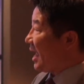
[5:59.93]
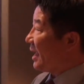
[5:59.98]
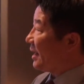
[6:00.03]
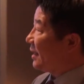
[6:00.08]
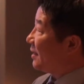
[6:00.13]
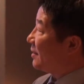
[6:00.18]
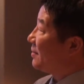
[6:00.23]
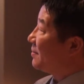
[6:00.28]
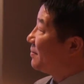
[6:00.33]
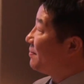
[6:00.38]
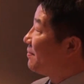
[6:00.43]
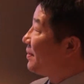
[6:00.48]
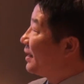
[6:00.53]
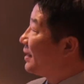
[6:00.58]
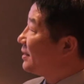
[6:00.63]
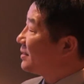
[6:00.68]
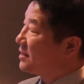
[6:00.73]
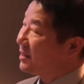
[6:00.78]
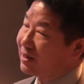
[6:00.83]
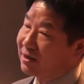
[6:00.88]
had it
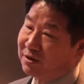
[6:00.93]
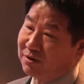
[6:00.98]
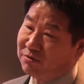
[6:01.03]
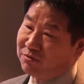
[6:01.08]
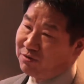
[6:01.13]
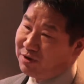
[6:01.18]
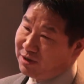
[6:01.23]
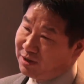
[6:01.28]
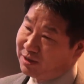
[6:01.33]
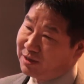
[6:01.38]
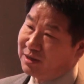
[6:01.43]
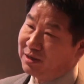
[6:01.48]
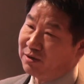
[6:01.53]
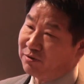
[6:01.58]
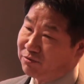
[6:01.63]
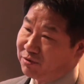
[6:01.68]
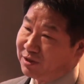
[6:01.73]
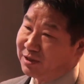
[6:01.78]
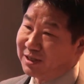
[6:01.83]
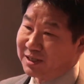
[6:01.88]
because it really,
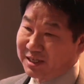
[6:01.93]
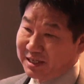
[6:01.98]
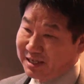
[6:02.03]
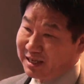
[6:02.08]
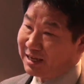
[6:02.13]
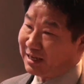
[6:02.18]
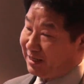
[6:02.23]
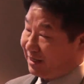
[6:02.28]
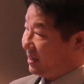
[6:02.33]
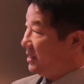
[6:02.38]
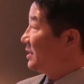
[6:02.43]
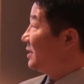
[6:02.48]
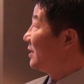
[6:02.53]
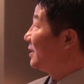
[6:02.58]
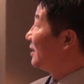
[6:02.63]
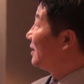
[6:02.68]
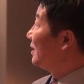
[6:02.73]
really stinks.